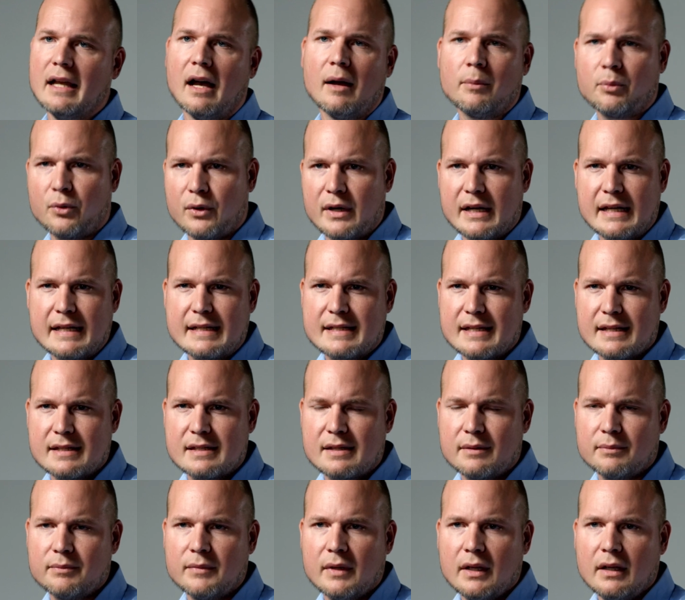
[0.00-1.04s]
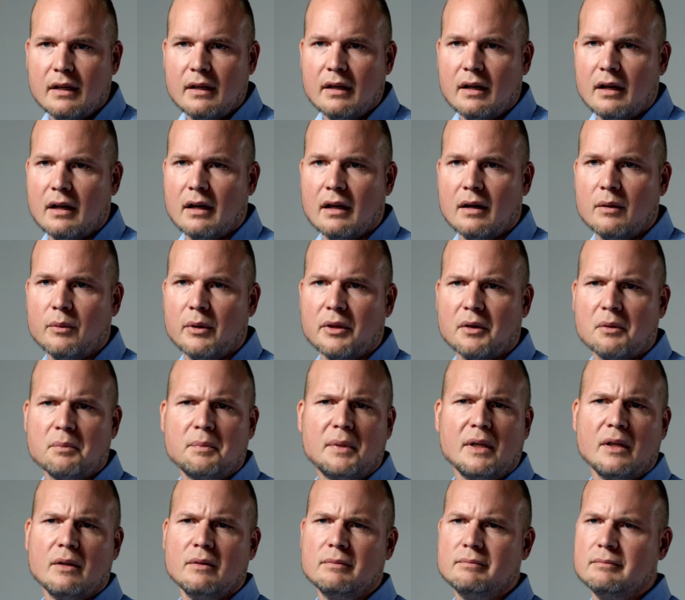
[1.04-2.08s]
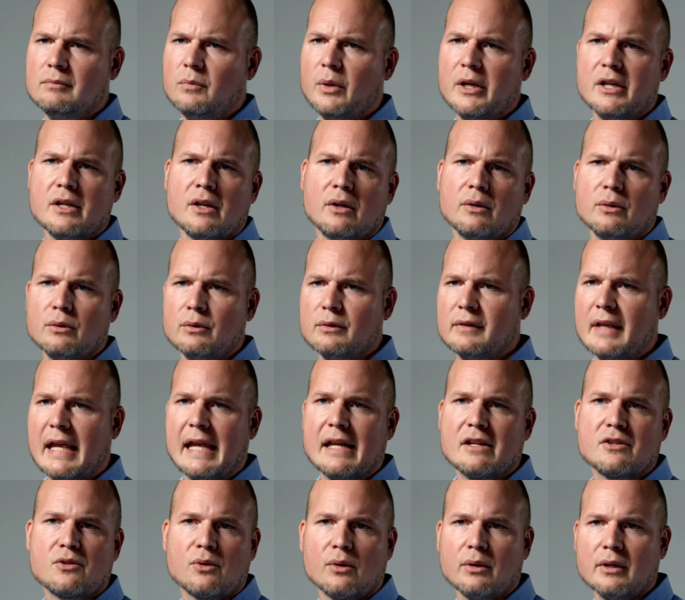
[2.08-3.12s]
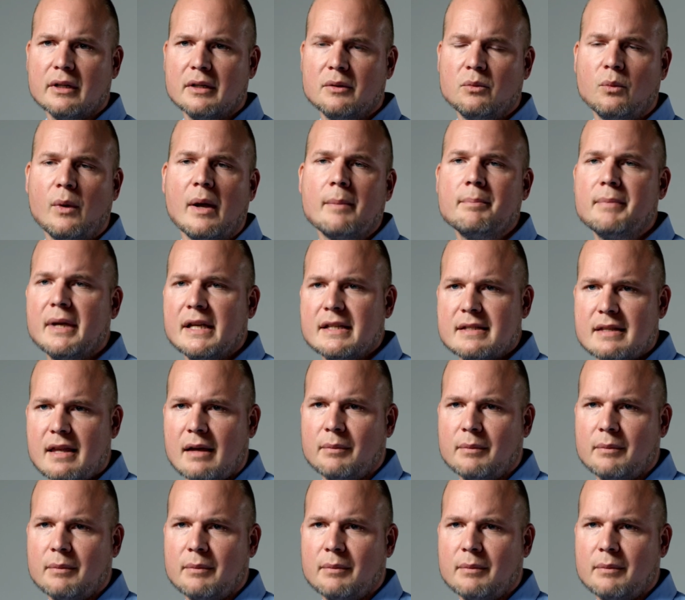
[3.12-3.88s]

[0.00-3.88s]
operating system, whether it be Windows, Android, web-based